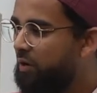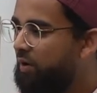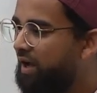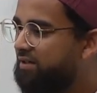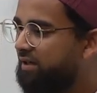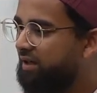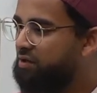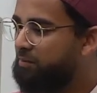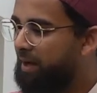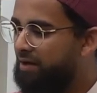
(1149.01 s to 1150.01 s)
We ask Allah
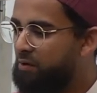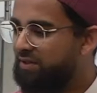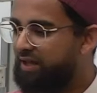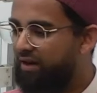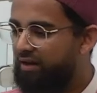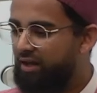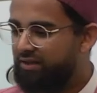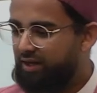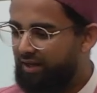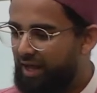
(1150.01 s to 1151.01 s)
subhanahu wa ta'ala
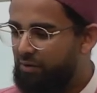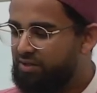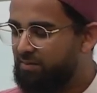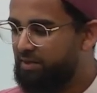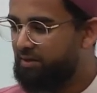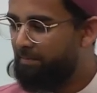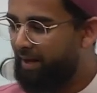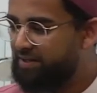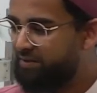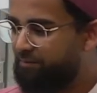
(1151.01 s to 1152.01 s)
to allow us to be the
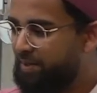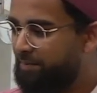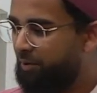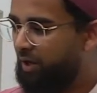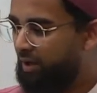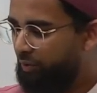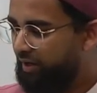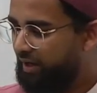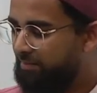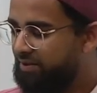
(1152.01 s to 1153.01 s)
best of people when
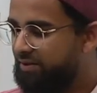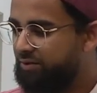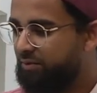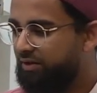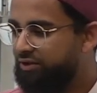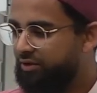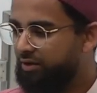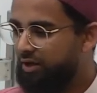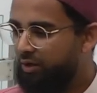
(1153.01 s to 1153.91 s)
it comes to this religion.